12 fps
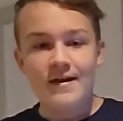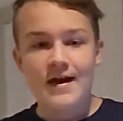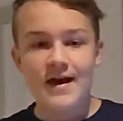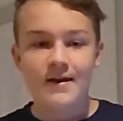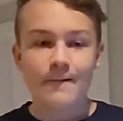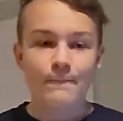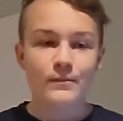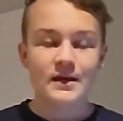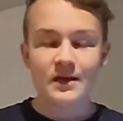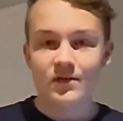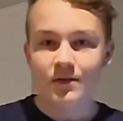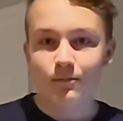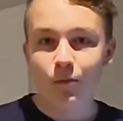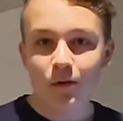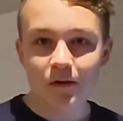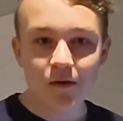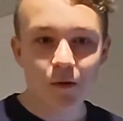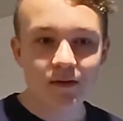And even
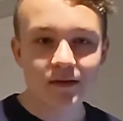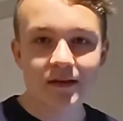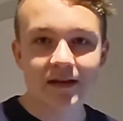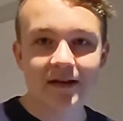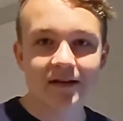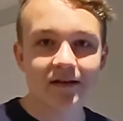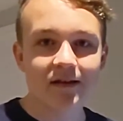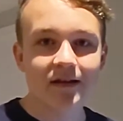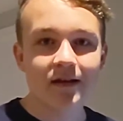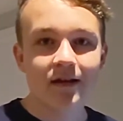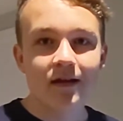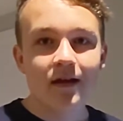more coincidentally,